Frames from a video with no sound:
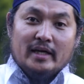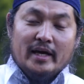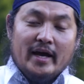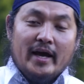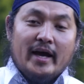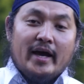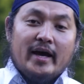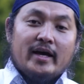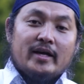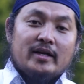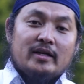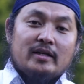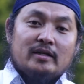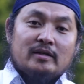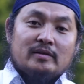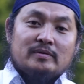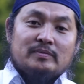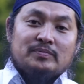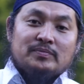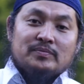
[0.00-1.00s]
And
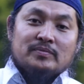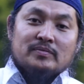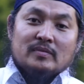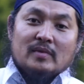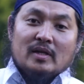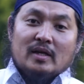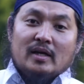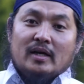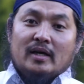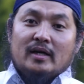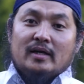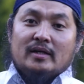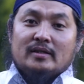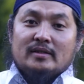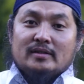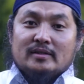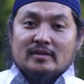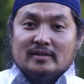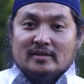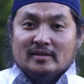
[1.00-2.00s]

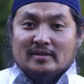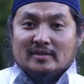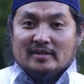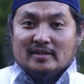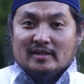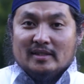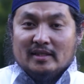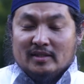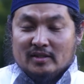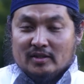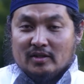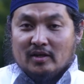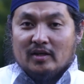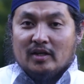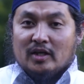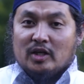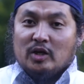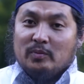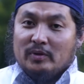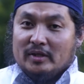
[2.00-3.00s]

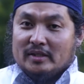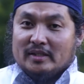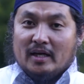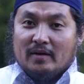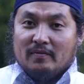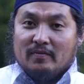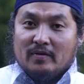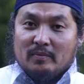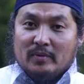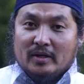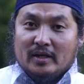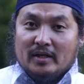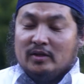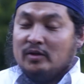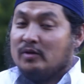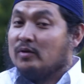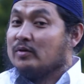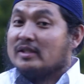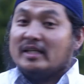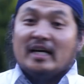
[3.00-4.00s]
inshallah, you'll be safe from it. And
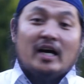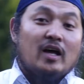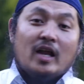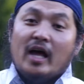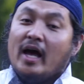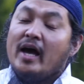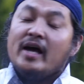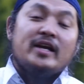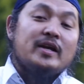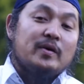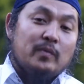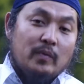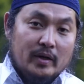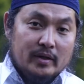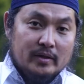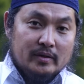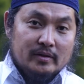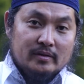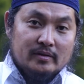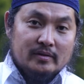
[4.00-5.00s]
you don't tell
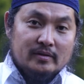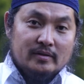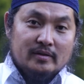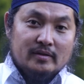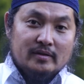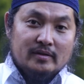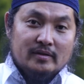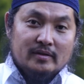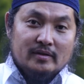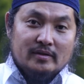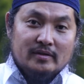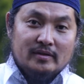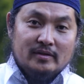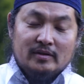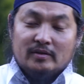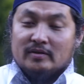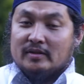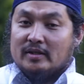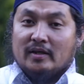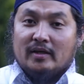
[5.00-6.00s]
anyone. You
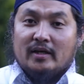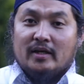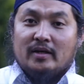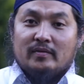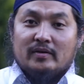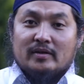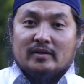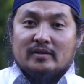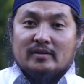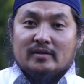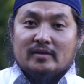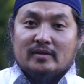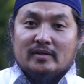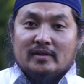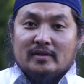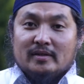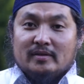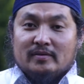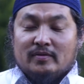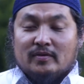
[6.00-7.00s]
don't tell anyone.
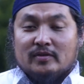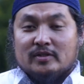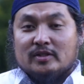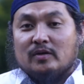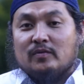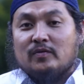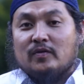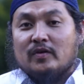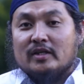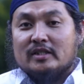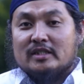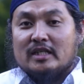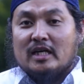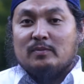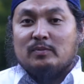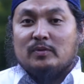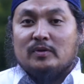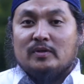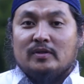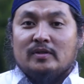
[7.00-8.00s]
For
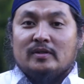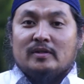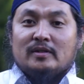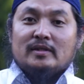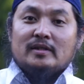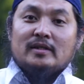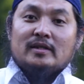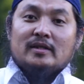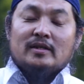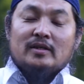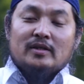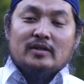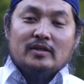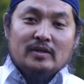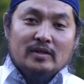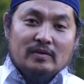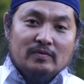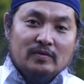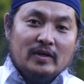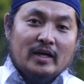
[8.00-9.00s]
example,
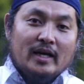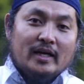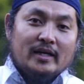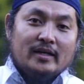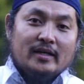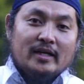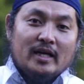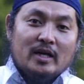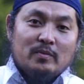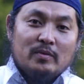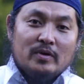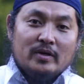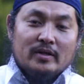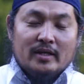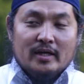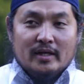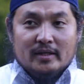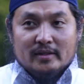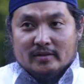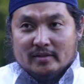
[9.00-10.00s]
if you had a nightmare
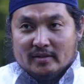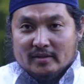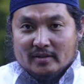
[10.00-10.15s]
that,